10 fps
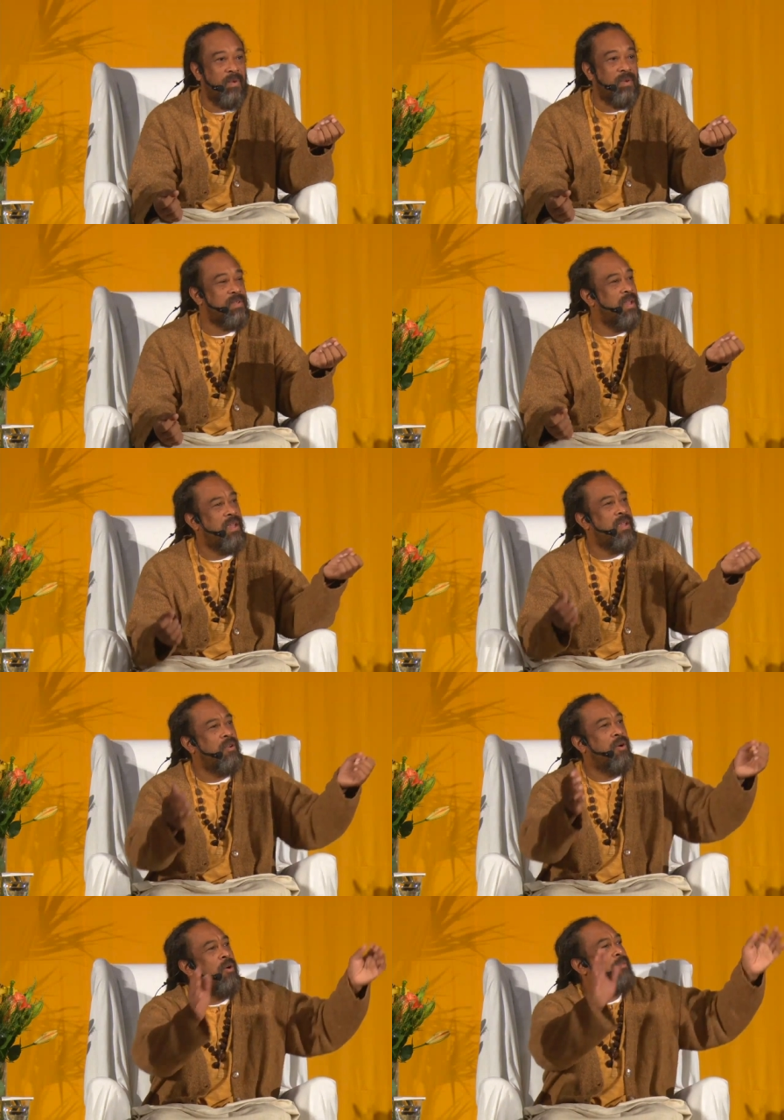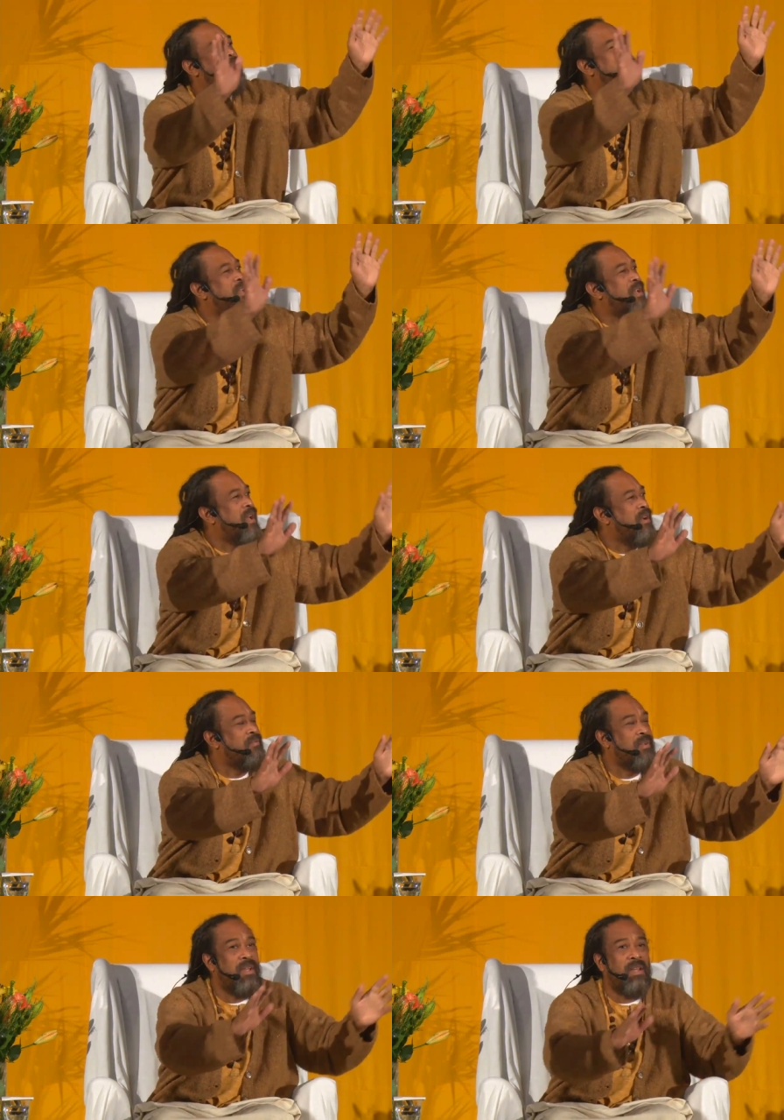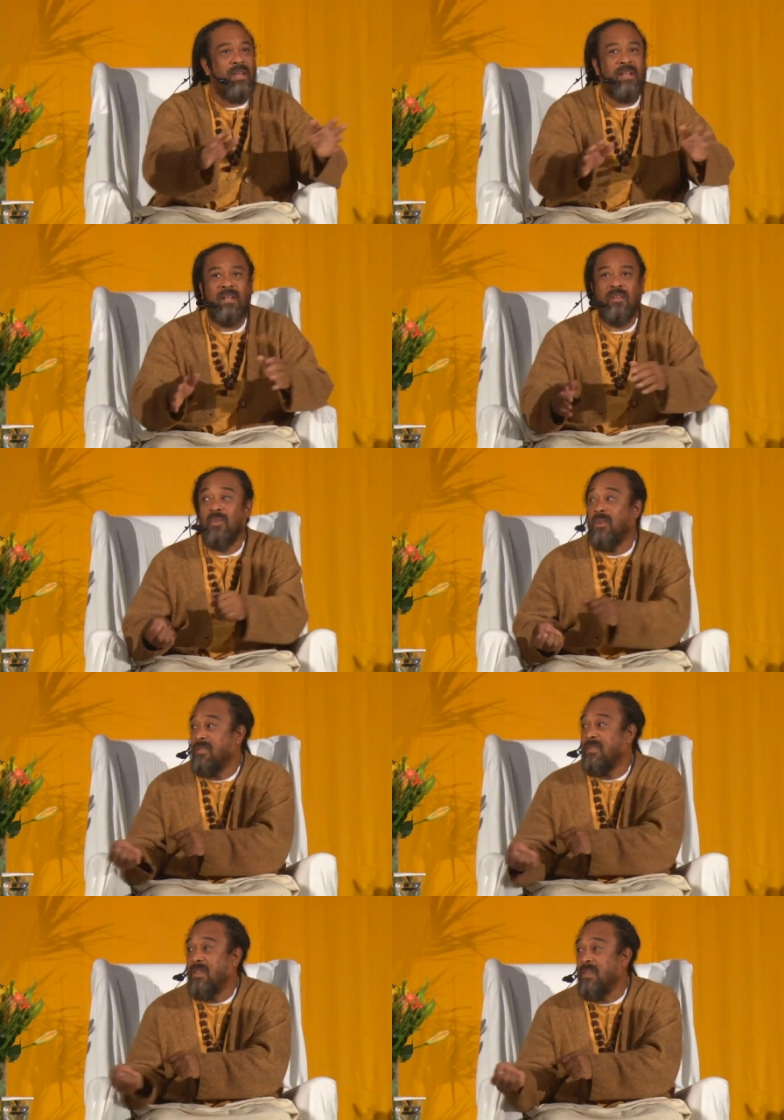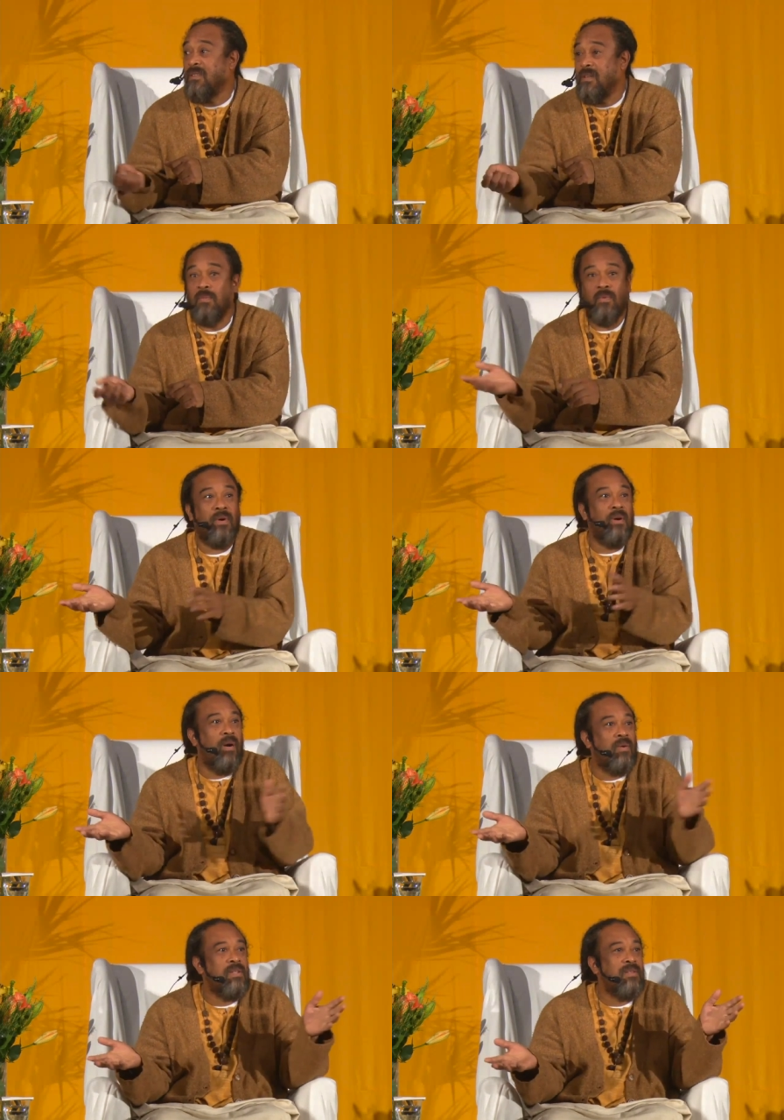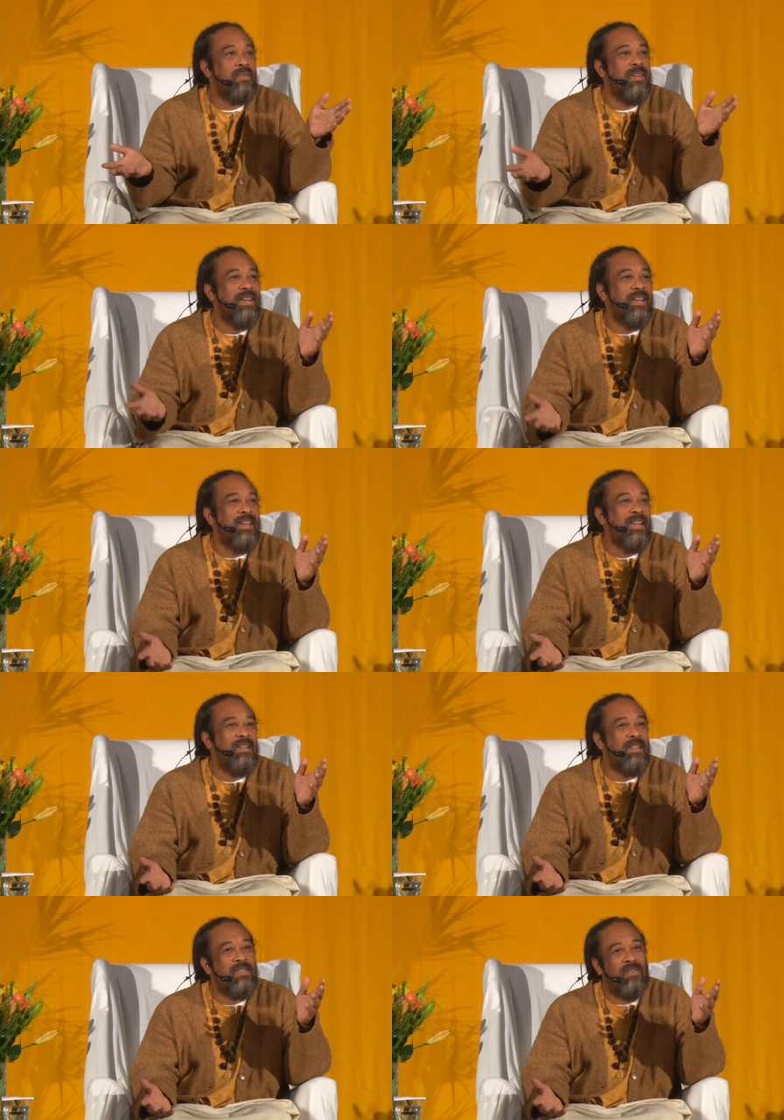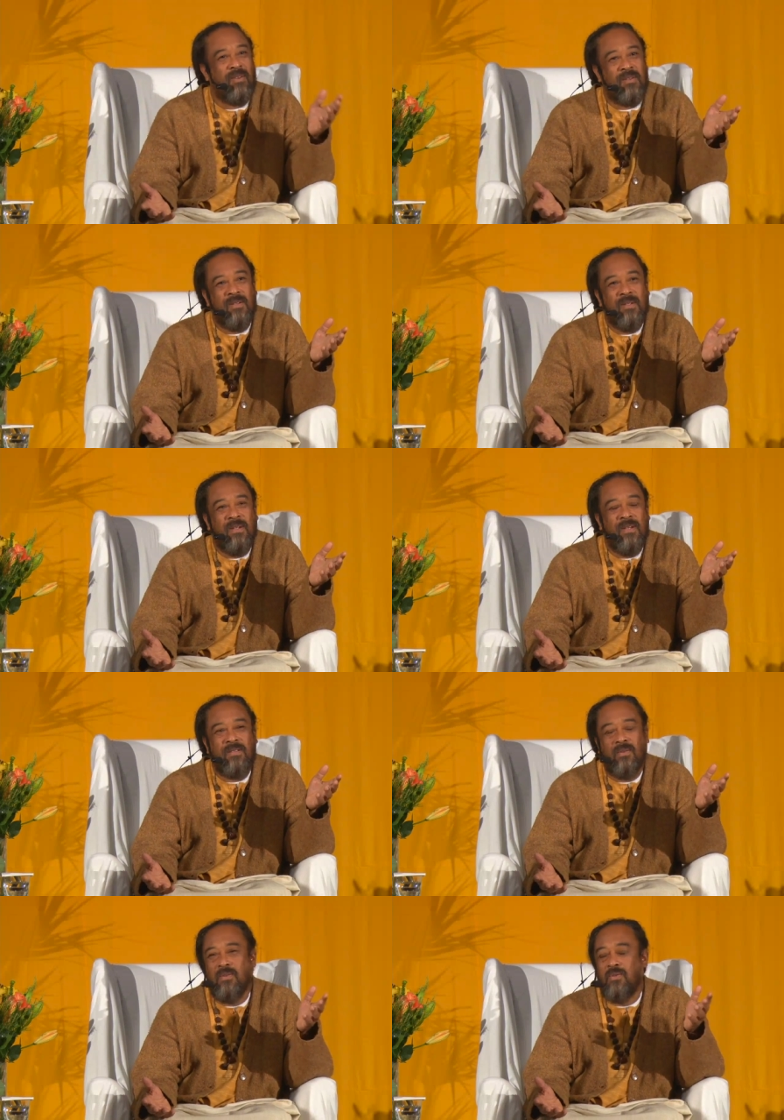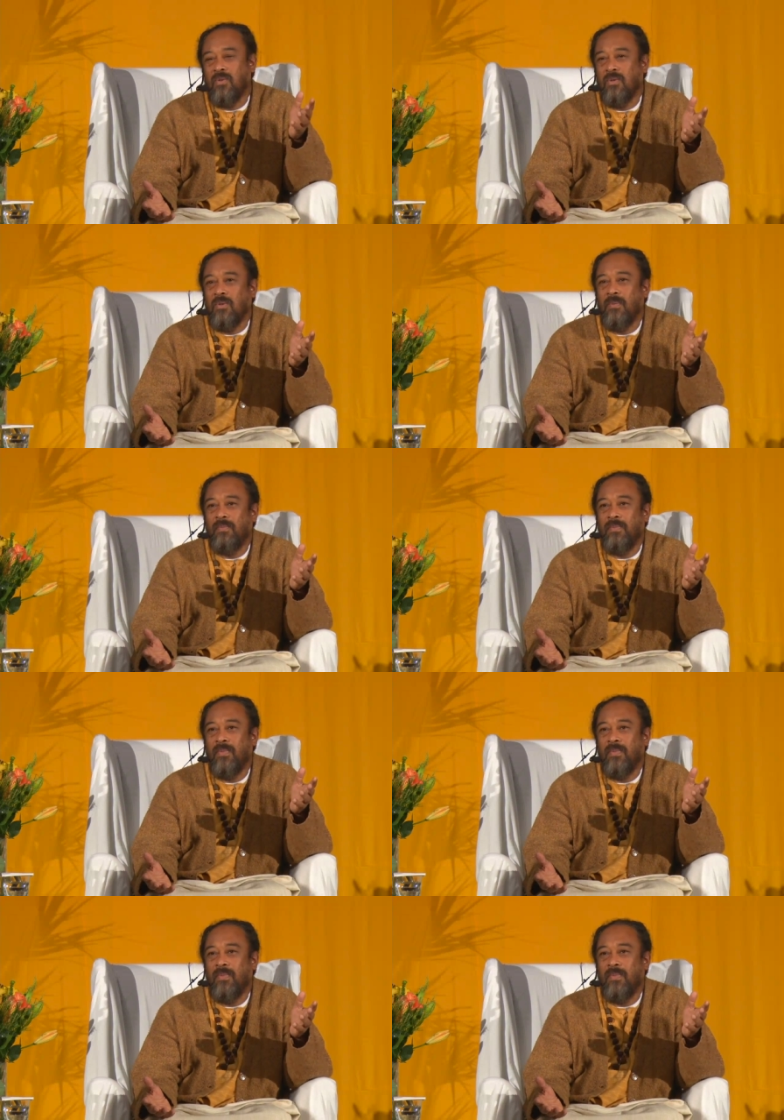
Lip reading: You're saying, you know, oh, peace and love, and then you're sticking some, how does it's not true.